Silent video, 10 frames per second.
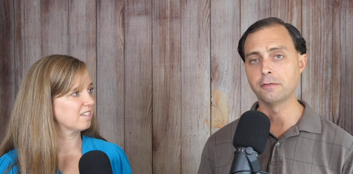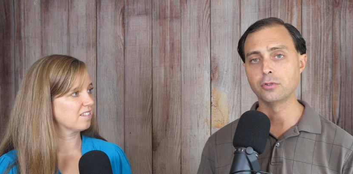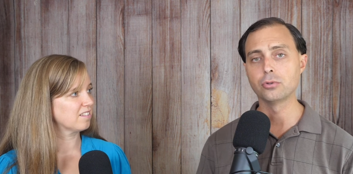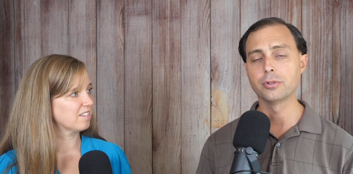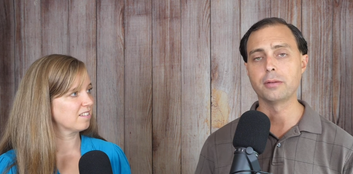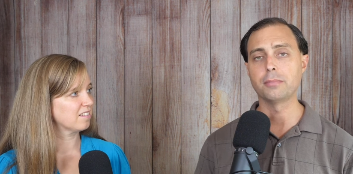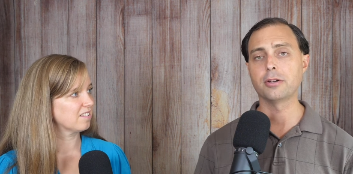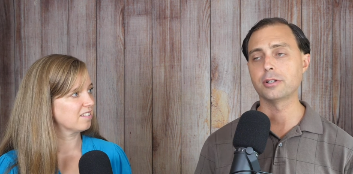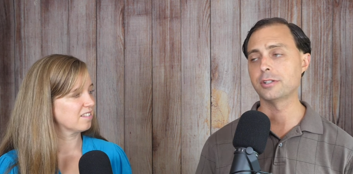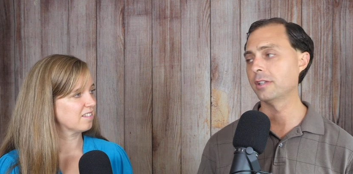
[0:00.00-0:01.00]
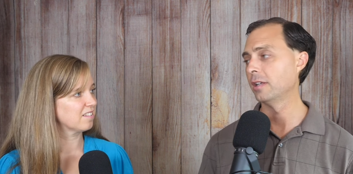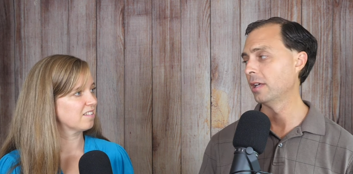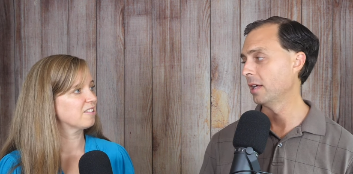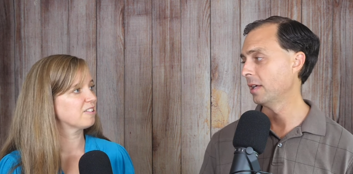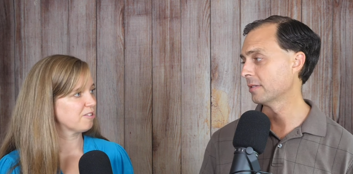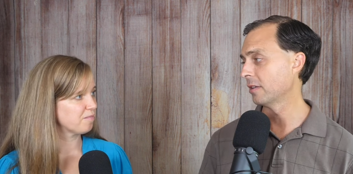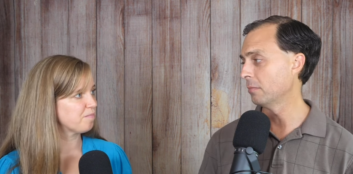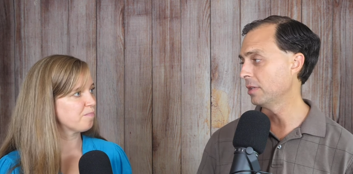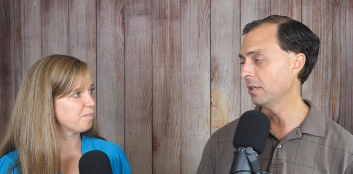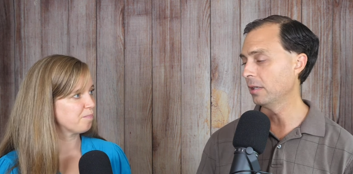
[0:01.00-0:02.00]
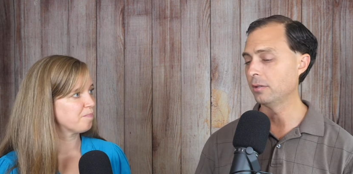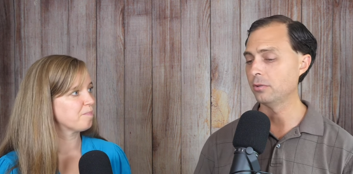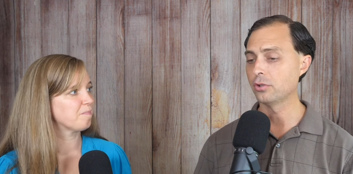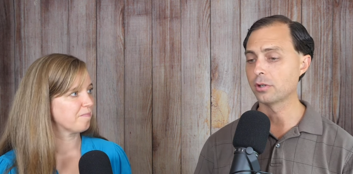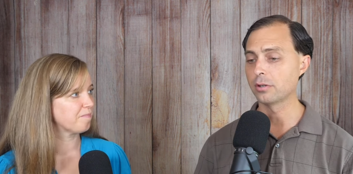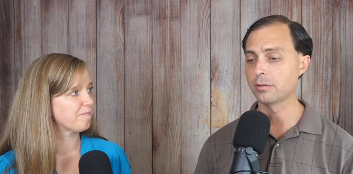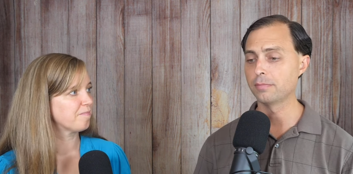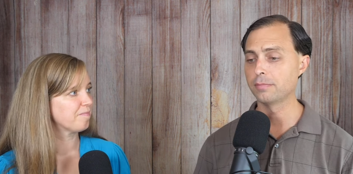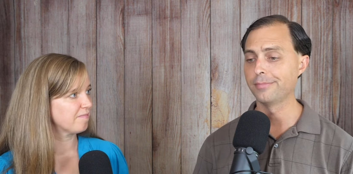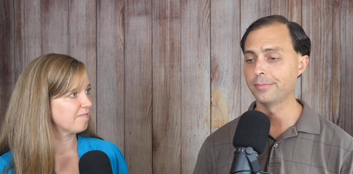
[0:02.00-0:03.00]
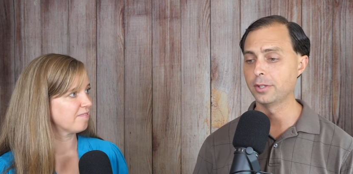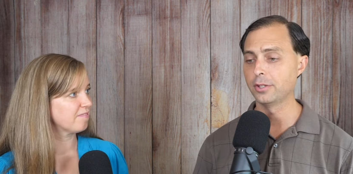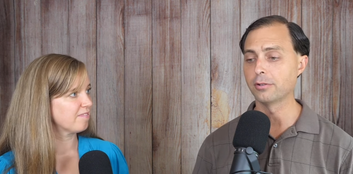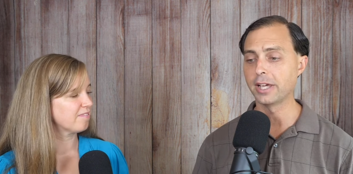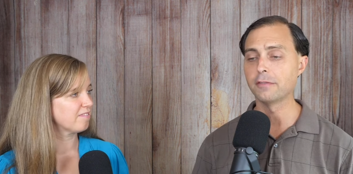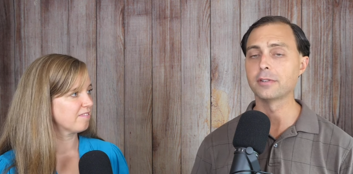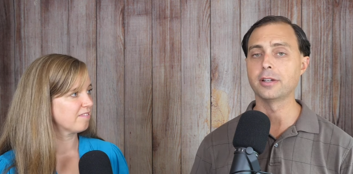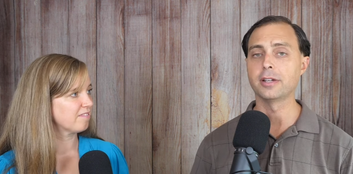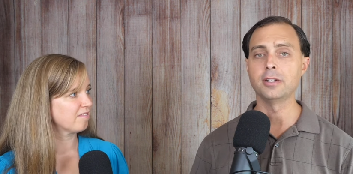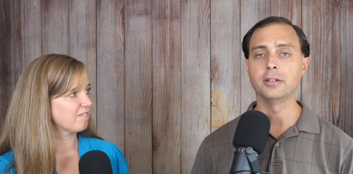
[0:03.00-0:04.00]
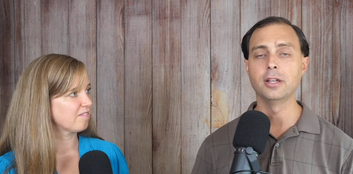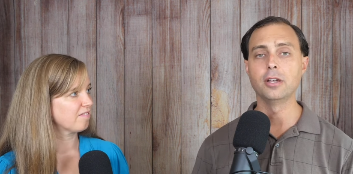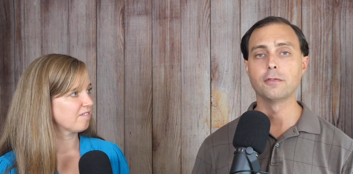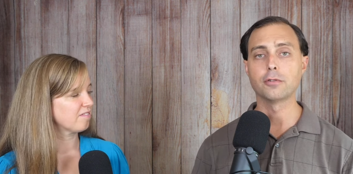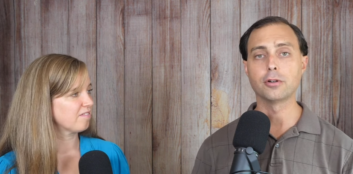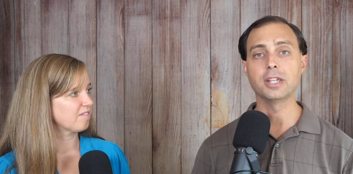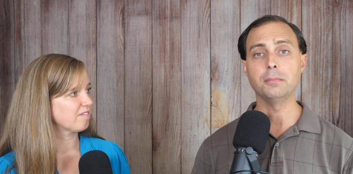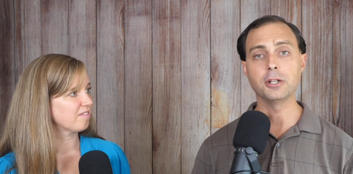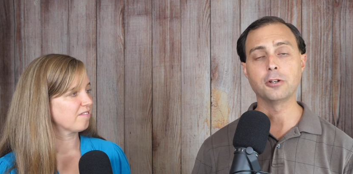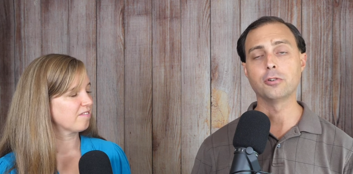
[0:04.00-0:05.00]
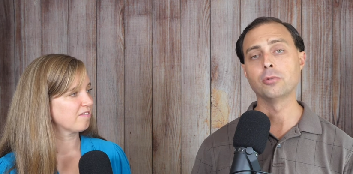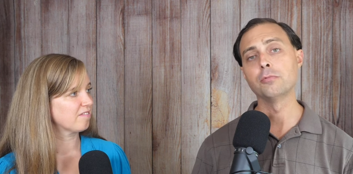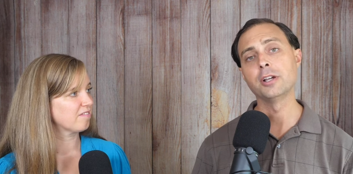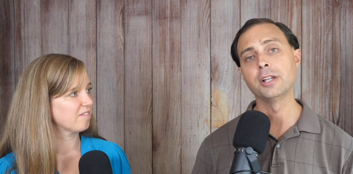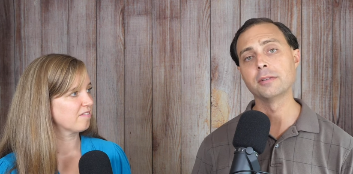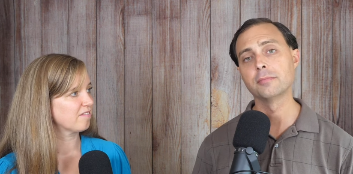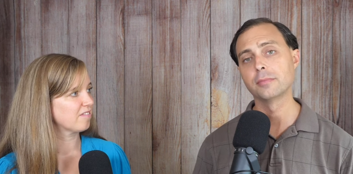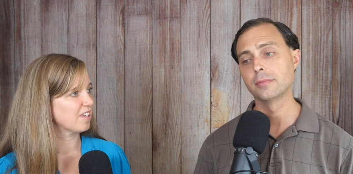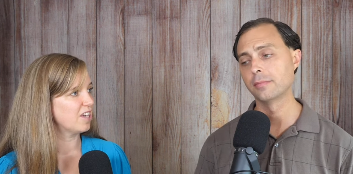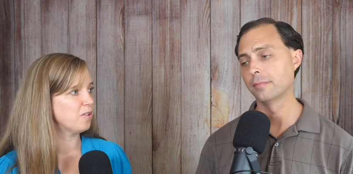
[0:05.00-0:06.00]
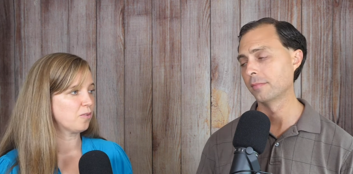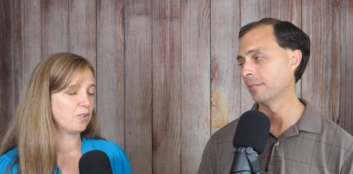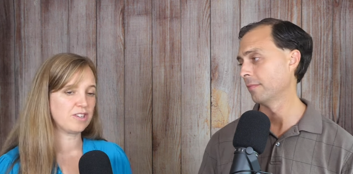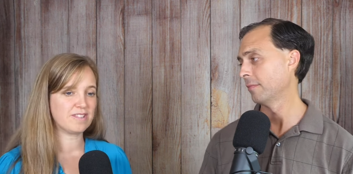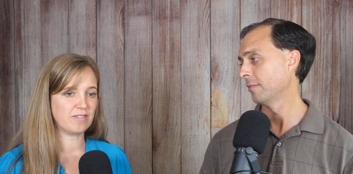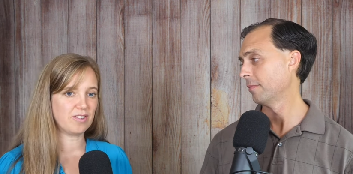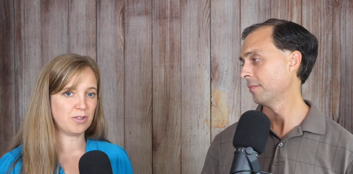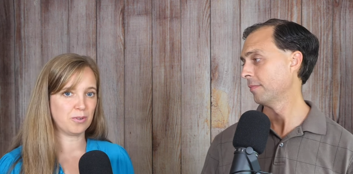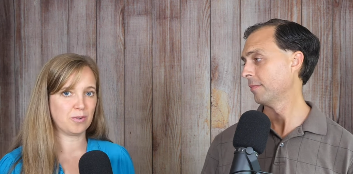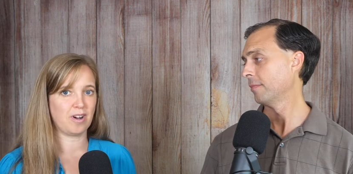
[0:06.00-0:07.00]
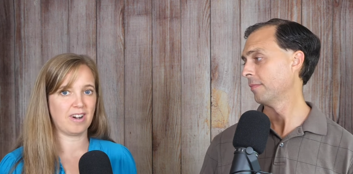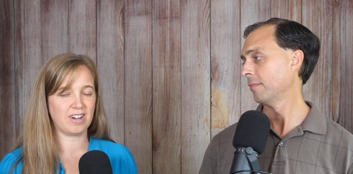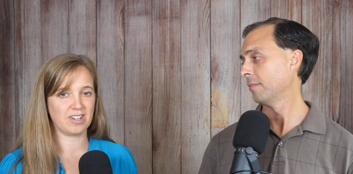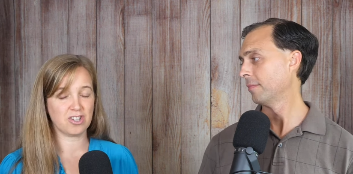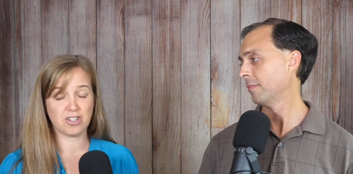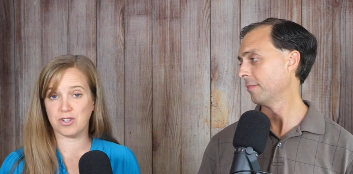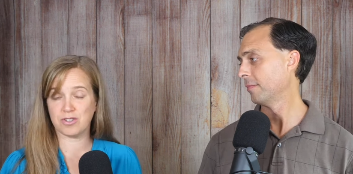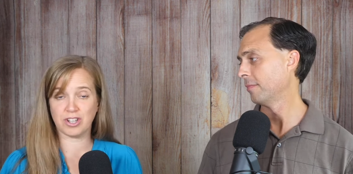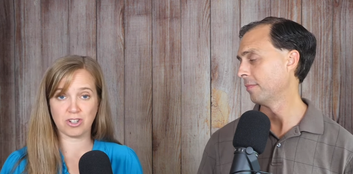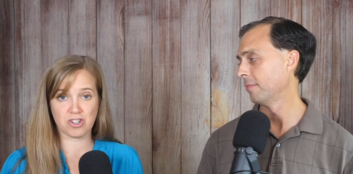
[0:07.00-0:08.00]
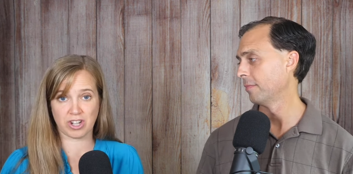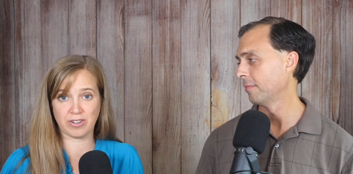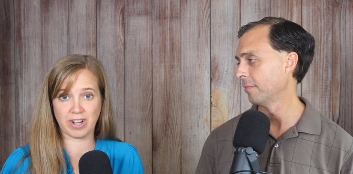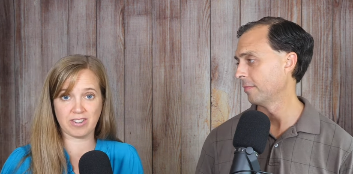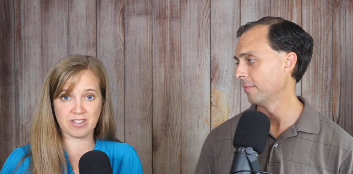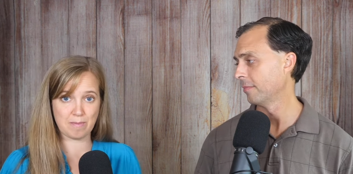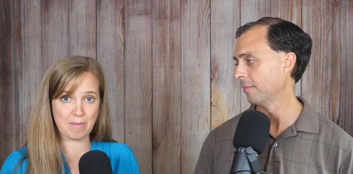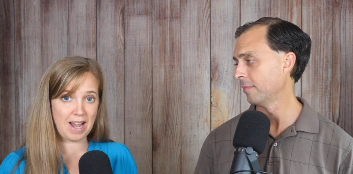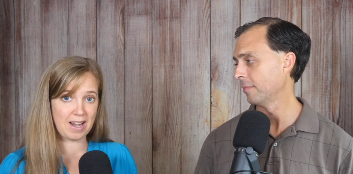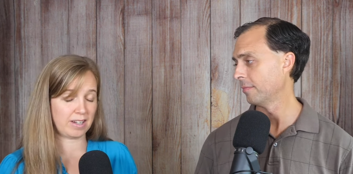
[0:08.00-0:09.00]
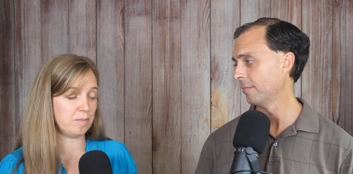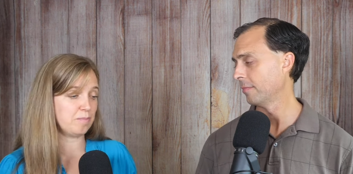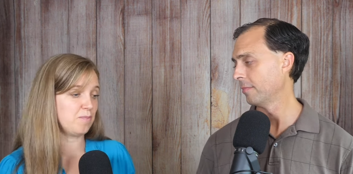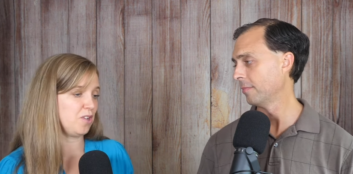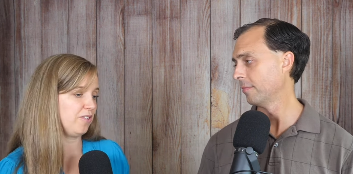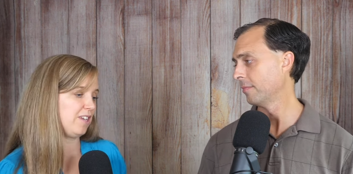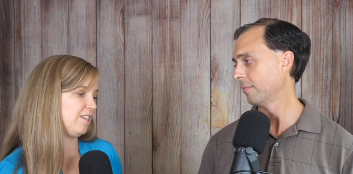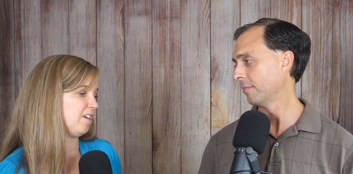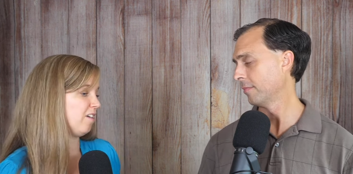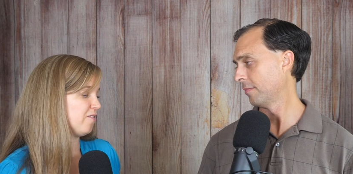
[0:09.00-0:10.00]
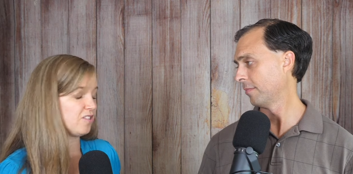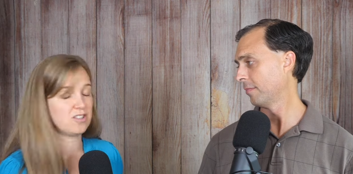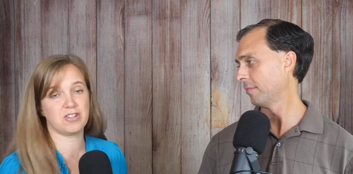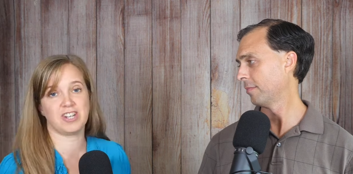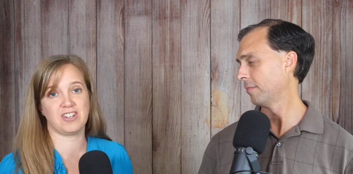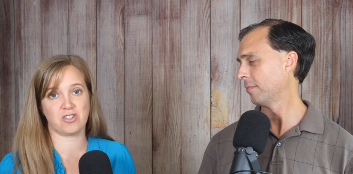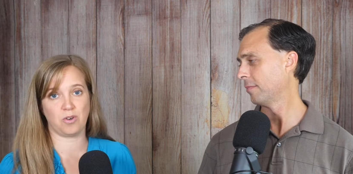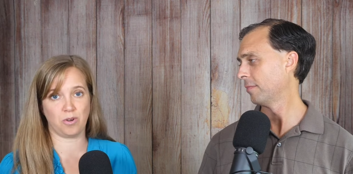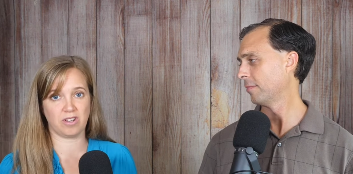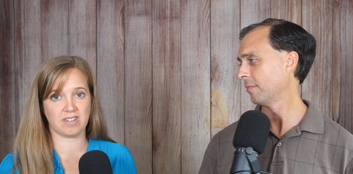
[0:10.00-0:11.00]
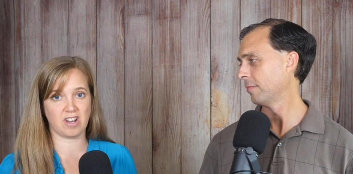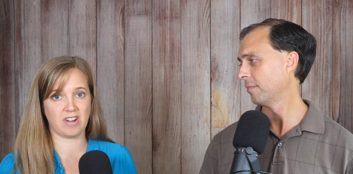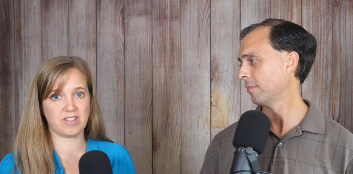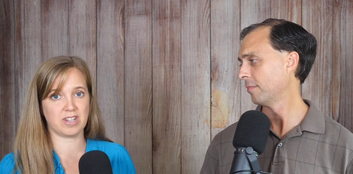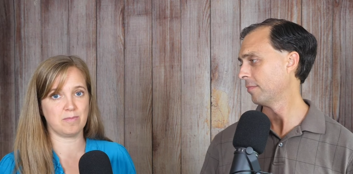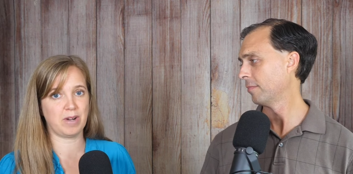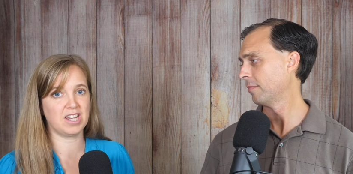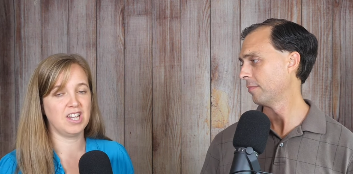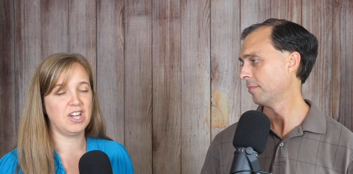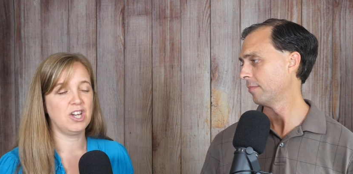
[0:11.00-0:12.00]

Speaker 1: the fuel that powers it is going to be your your lifeline for keeping your home running.
Speaker 2: And of course, if you are just using your generator as a backup, you don't need to obviously change the oil as often, but